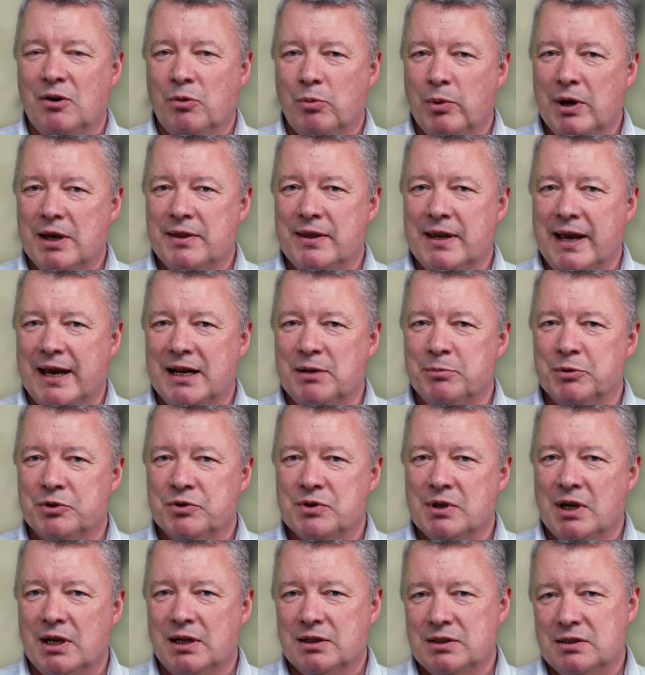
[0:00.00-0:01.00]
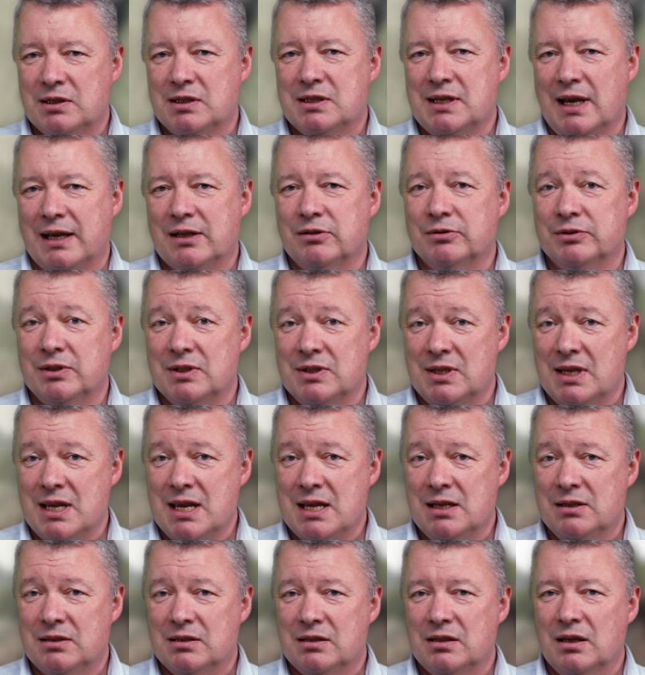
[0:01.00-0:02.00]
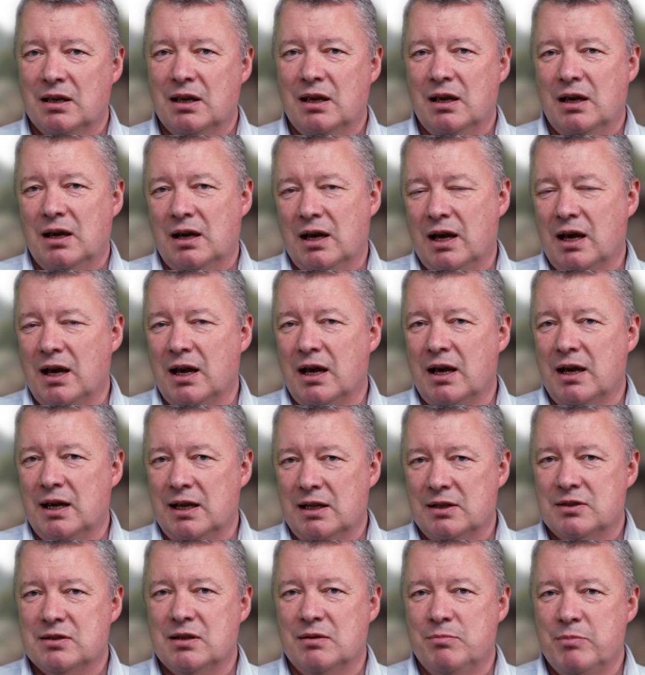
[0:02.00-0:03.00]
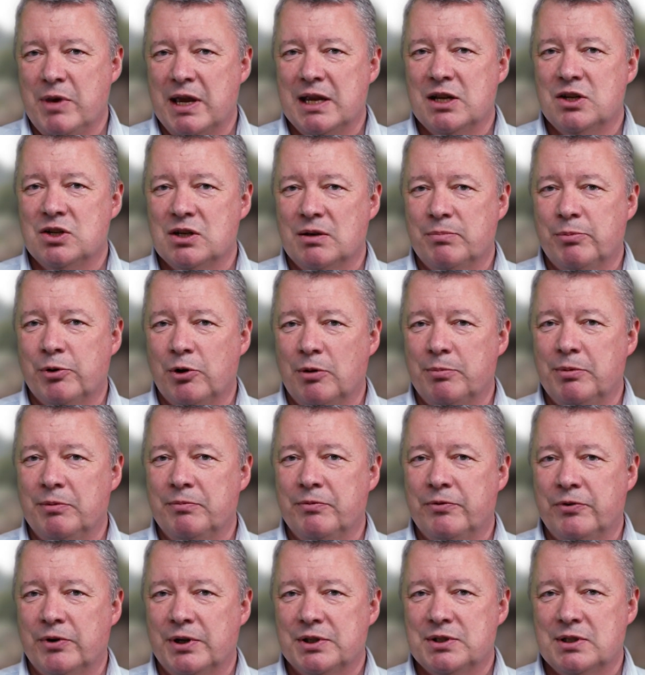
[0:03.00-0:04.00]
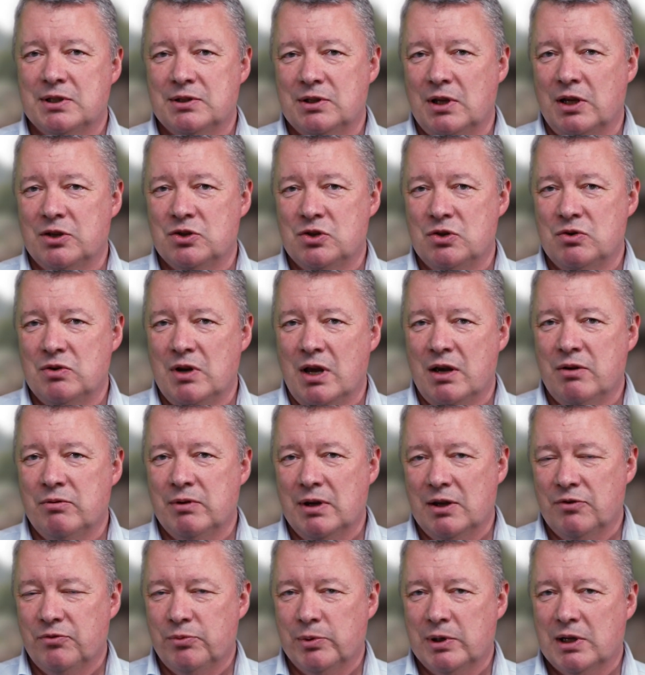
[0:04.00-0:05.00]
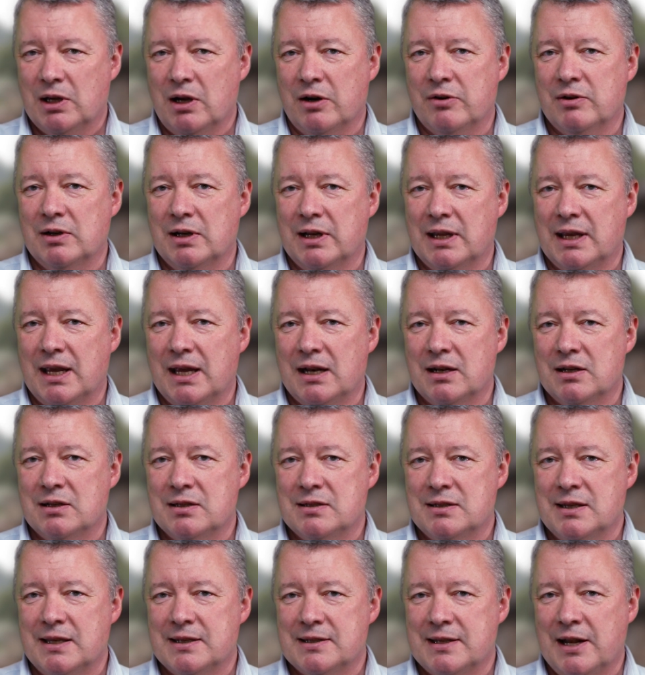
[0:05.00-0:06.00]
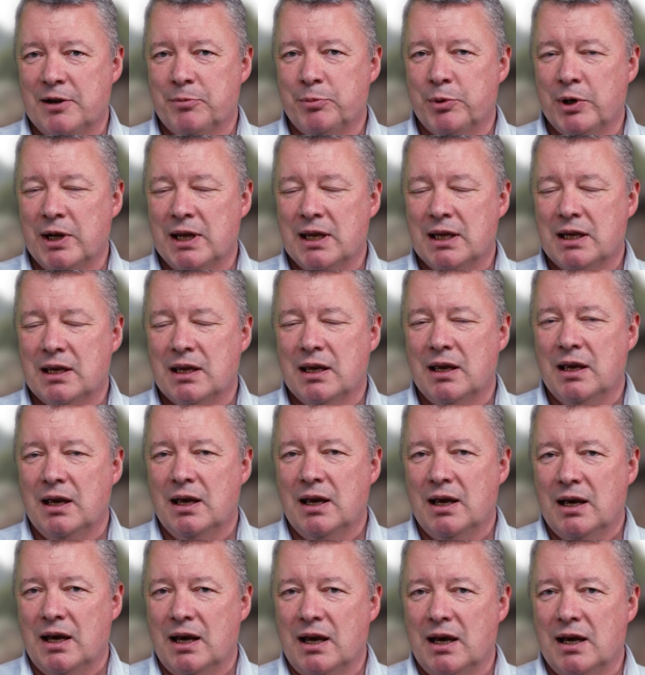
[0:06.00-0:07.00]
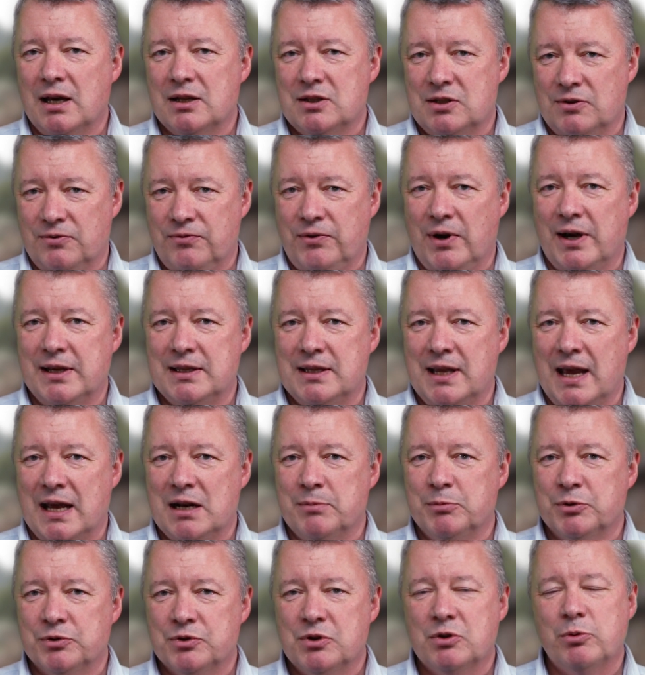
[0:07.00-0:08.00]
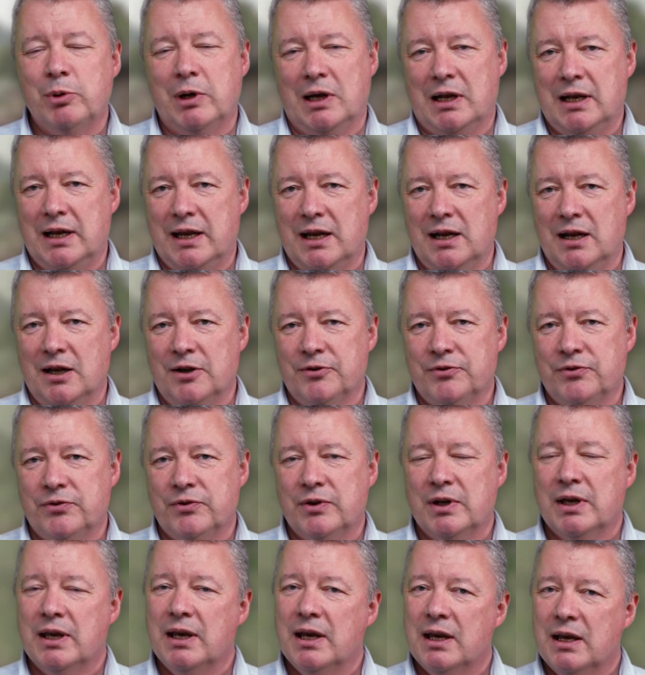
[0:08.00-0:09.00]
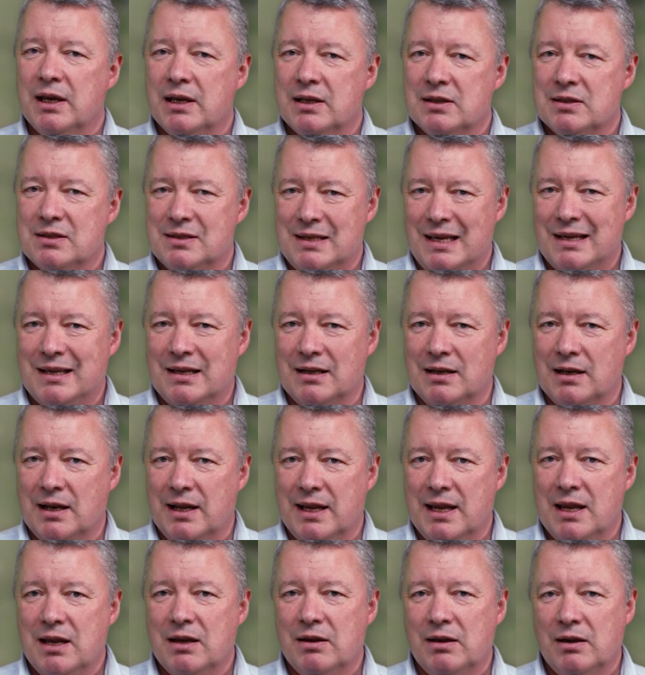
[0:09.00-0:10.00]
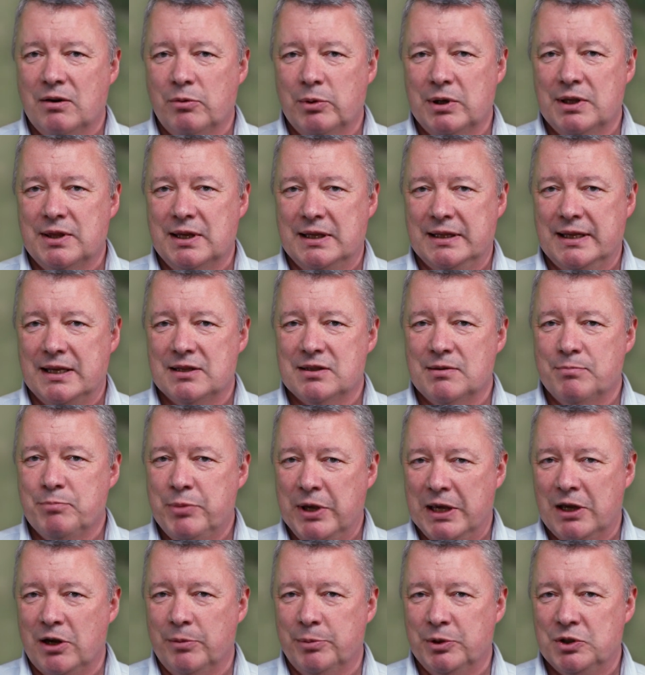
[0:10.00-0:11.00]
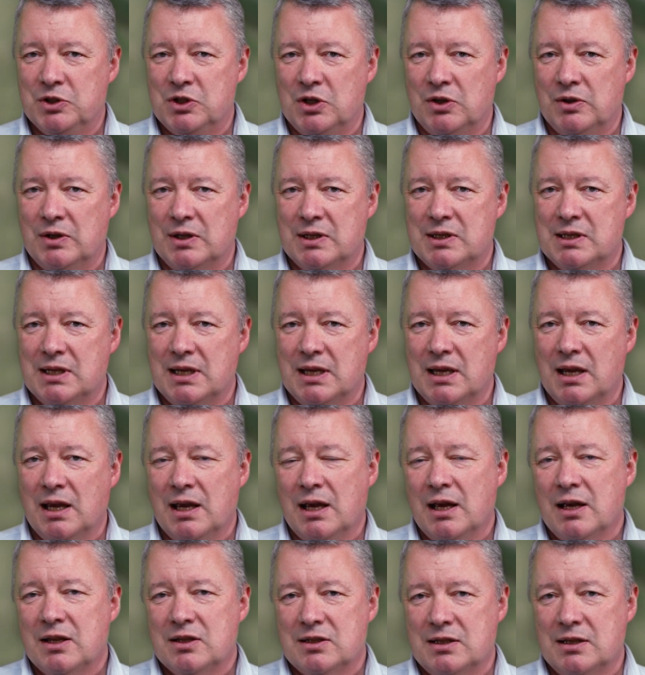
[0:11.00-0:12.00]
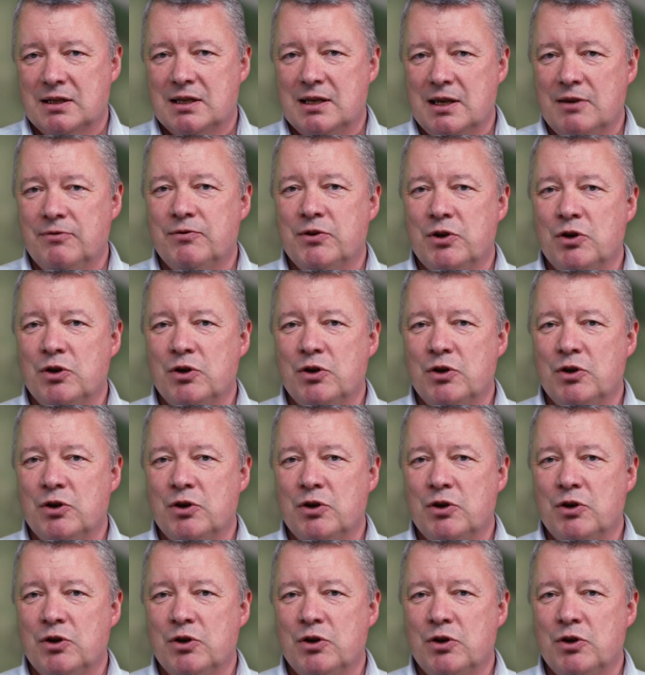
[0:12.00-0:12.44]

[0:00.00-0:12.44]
where the animals are to tackle disease. It's a major problem for us, as you know, if we currently get a disease outbreak, to find the animals quickly enough. Secondly, we think there's a big opportunity to give